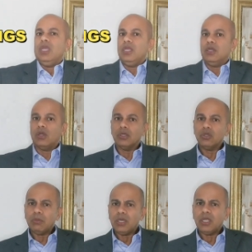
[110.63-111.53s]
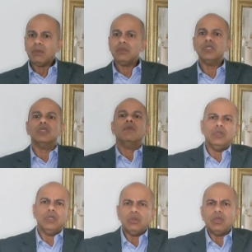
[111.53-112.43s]
In condominiums,
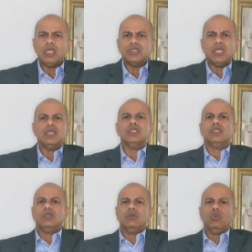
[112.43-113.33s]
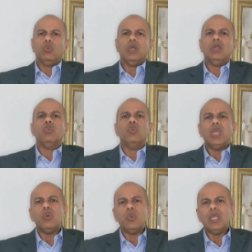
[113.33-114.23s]
new listings were
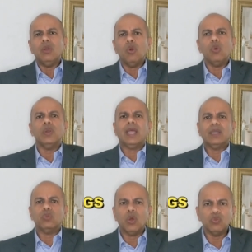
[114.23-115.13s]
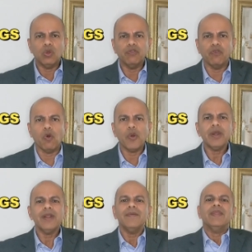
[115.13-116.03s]
way, way lower at
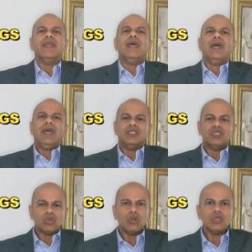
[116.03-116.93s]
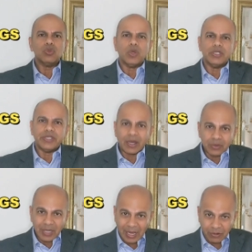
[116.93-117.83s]
114 and solds were
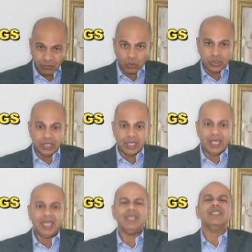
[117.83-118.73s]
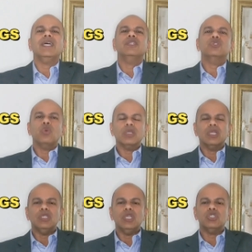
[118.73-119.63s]
down at 48 and sold
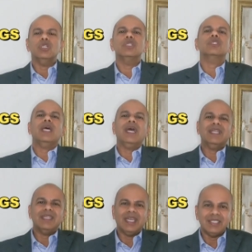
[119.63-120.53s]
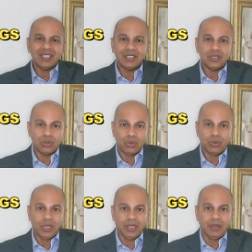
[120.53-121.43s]
conditionals at
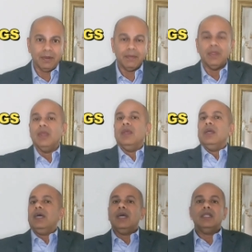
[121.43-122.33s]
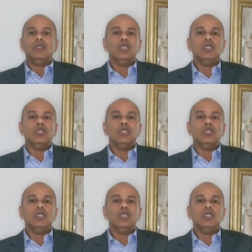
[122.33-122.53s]
93 and